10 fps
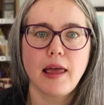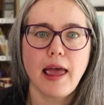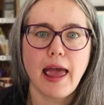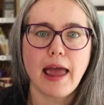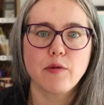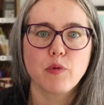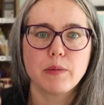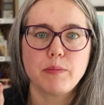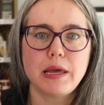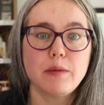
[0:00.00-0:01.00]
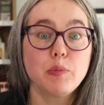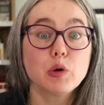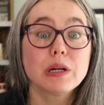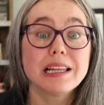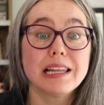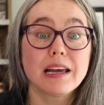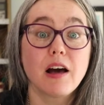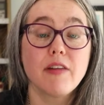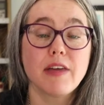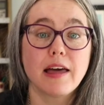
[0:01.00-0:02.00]
and when people click
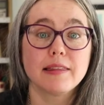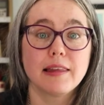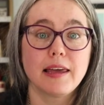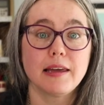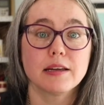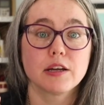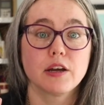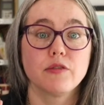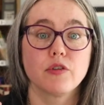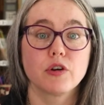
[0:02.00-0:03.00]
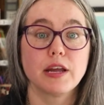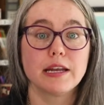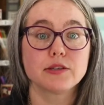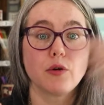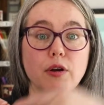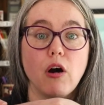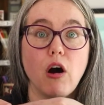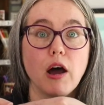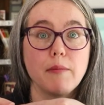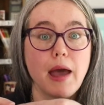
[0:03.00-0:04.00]
on that link, ConvertKit is going to
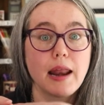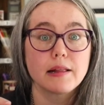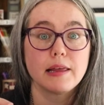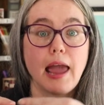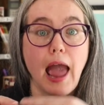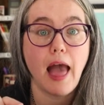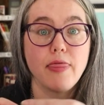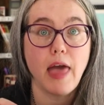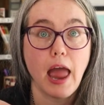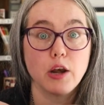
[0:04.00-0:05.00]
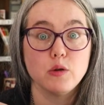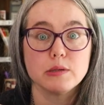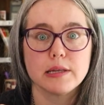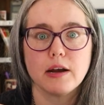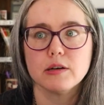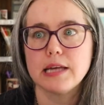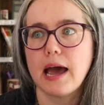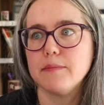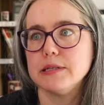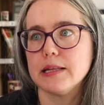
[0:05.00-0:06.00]
automatically add that newsletter
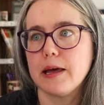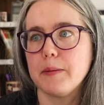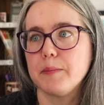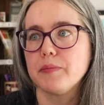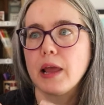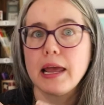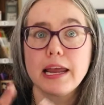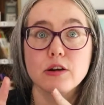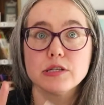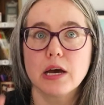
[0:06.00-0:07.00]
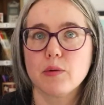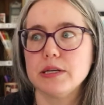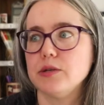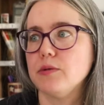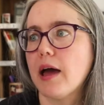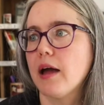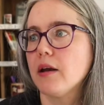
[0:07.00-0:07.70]
tag to them. Here's how we do that.